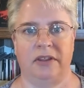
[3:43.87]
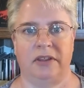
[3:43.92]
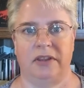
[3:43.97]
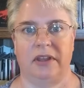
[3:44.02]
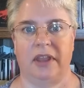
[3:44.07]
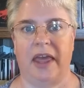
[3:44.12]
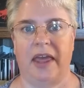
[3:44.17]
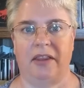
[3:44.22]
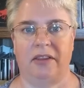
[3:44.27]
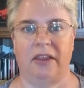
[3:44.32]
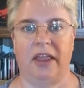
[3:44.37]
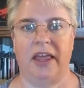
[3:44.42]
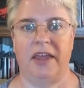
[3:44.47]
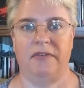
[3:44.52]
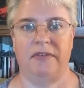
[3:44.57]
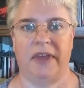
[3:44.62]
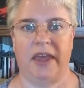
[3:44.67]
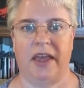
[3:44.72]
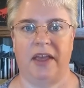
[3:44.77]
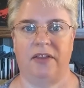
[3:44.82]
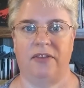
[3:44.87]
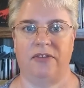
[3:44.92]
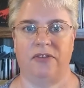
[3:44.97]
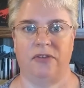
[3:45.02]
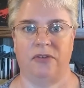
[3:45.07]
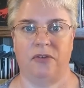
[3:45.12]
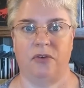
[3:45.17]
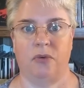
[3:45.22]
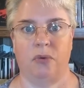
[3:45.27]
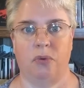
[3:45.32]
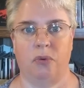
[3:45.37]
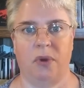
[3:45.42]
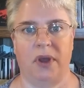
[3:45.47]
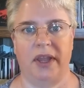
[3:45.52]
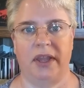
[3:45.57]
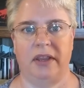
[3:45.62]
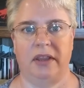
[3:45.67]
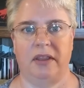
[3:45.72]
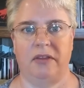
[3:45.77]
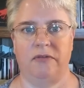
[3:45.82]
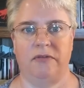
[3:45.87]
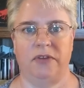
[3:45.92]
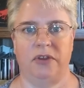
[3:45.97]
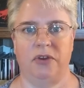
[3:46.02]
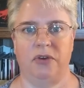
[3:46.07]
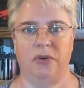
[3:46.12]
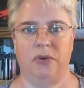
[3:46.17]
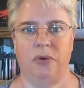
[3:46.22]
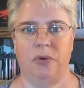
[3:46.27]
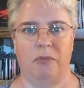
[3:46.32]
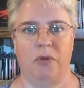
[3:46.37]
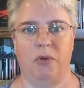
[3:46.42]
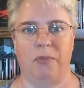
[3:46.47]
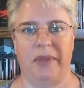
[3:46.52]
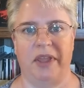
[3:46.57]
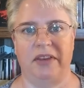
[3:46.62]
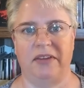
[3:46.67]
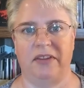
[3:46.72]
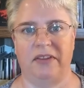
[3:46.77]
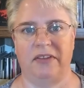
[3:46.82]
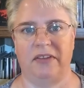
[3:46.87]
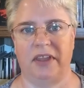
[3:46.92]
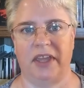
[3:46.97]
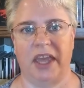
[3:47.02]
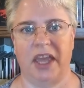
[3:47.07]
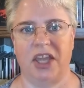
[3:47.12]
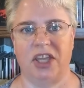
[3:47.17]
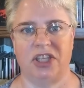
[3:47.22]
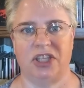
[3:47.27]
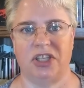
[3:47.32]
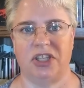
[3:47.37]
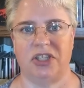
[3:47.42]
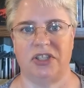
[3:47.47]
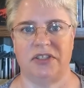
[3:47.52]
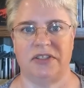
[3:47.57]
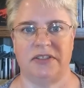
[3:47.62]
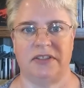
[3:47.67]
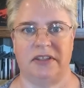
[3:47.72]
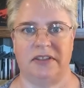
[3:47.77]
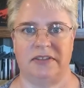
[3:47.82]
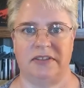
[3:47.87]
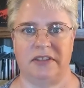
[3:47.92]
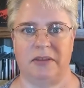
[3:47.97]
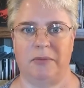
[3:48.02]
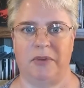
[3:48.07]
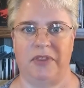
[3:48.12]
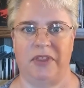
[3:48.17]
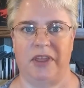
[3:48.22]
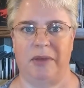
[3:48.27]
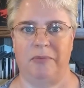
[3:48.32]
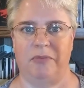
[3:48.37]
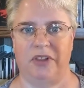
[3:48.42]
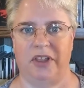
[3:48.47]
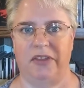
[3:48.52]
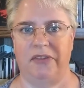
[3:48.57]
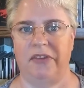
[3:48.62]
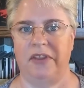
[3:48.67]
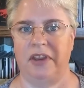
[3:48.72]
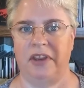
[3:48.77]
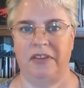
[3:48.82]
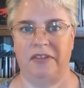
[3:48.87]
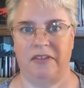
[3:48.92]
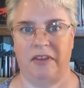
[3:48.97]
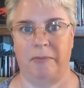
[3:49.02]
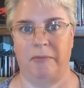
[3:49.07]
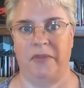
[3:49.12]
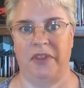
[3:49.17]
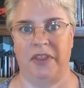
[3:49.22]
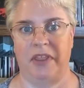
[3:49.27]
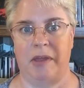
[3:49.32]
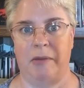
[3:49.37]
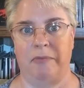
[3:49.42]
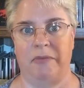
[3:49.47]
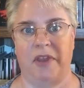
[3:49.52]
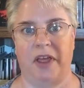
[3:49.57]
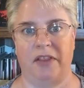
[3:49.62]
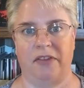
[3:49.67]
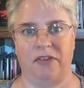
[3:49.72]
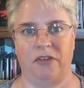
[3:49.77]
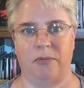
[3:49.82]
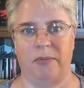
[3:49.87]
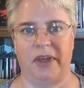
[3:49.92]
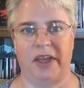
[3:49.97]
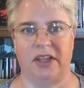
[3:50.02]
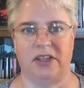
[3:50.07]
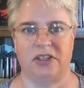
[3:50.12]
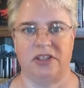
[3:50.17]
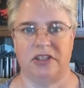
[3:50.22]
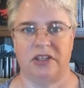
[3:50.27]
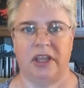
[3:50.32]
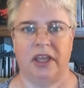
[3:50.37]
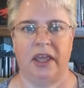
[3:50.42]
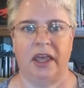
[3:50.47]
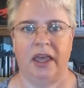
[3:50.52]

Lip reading: that life has quite a few momentous occasions, some of them pleasant, some of them not so much.